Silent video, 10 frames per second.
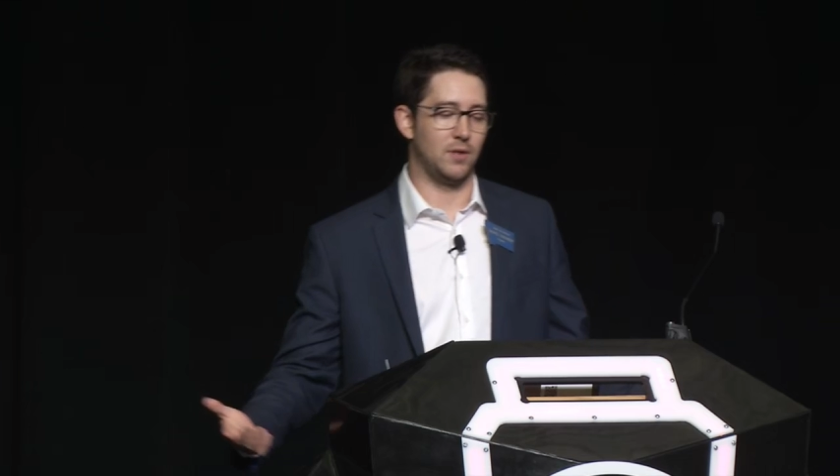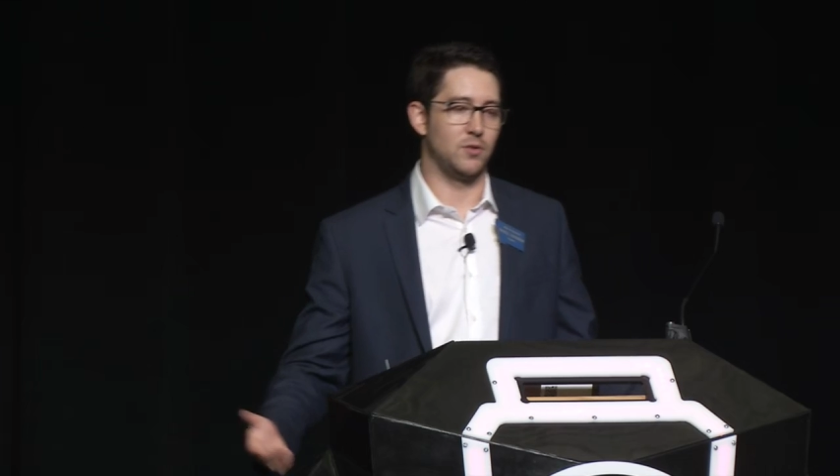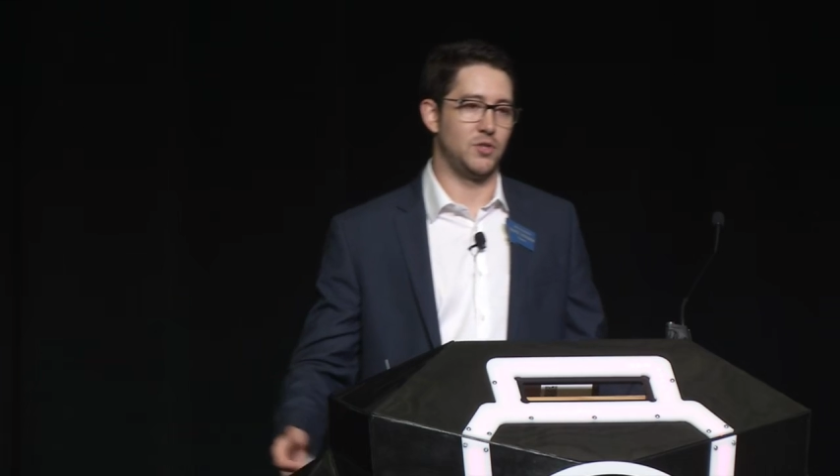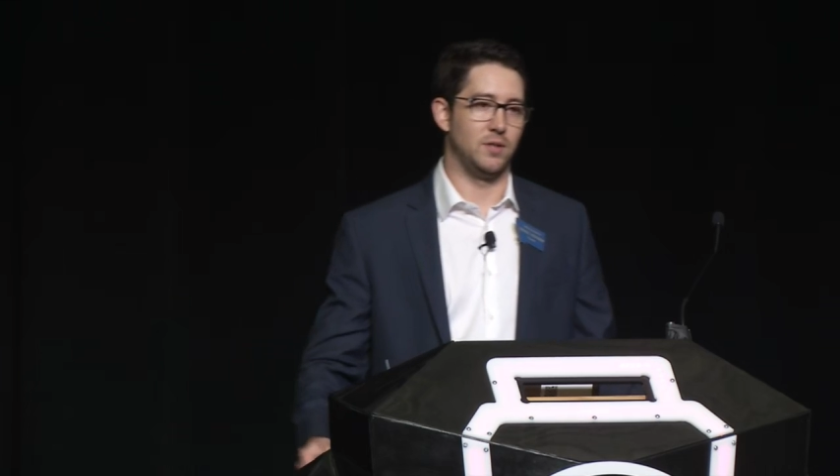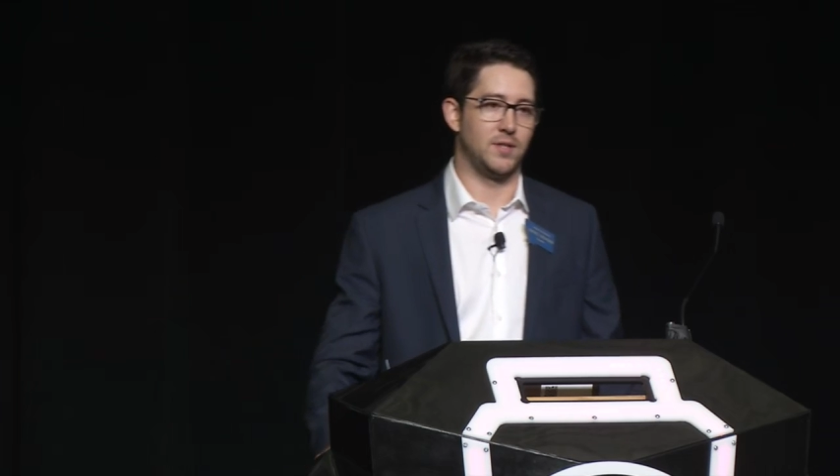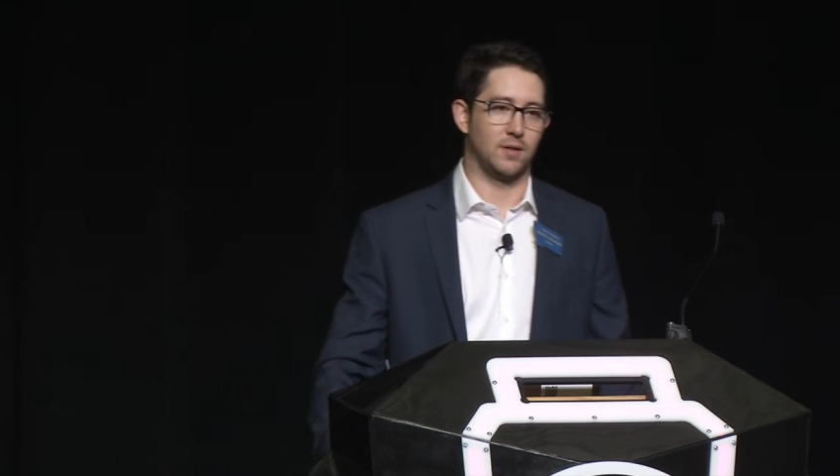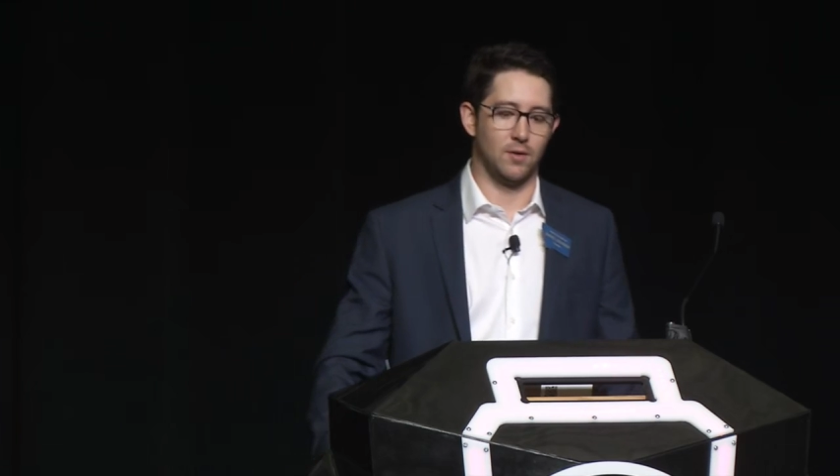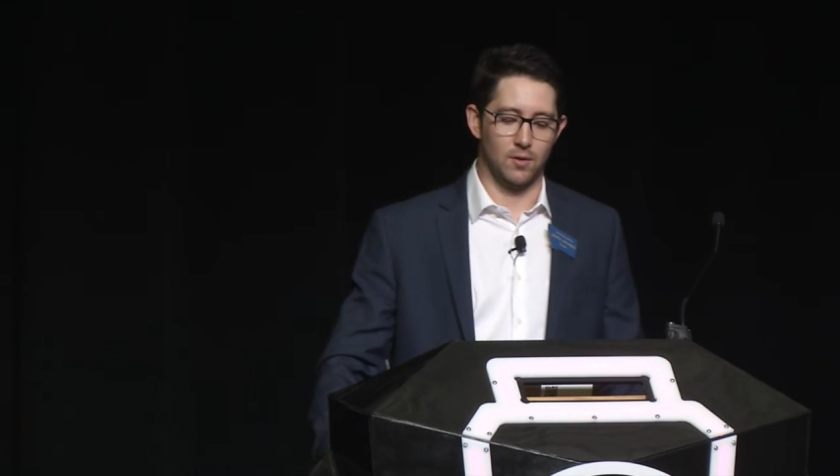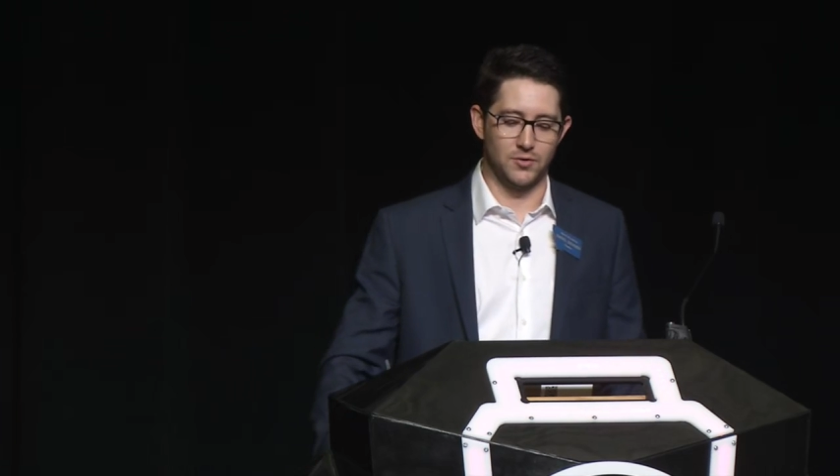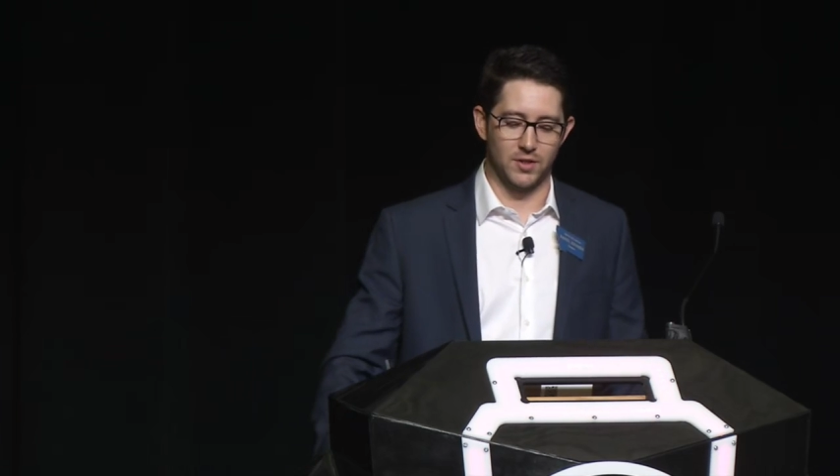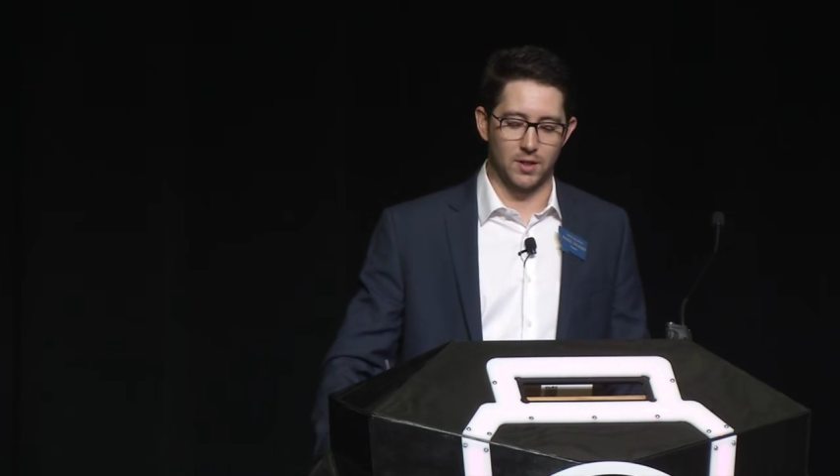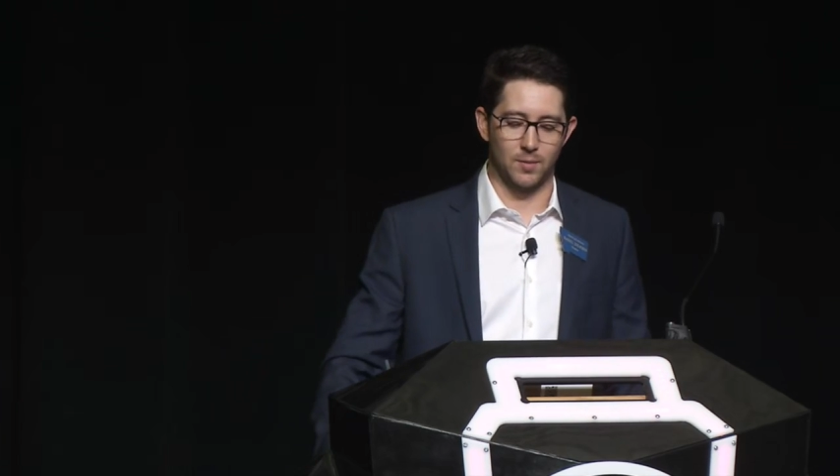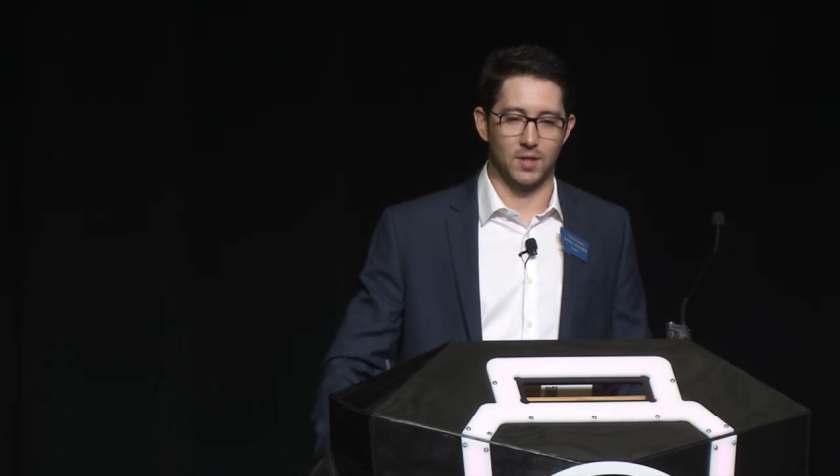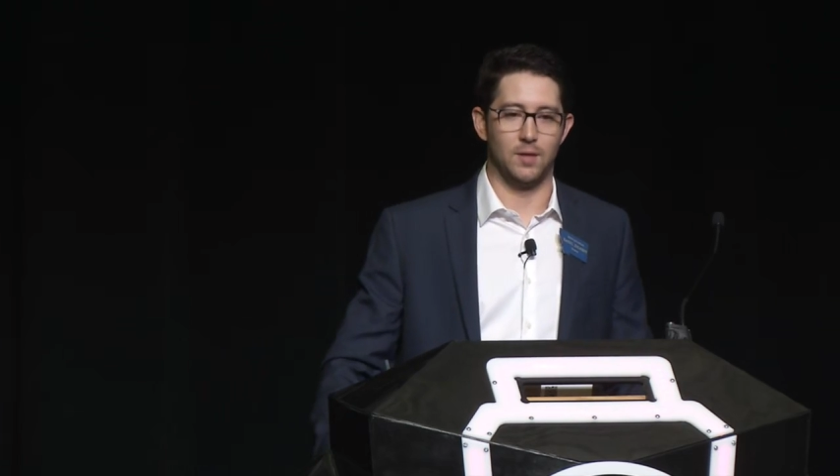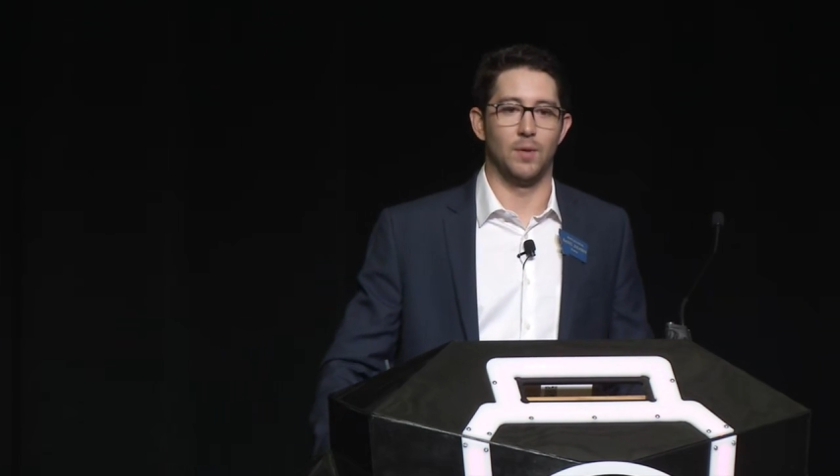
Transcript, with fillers: Energy and Technology Committee.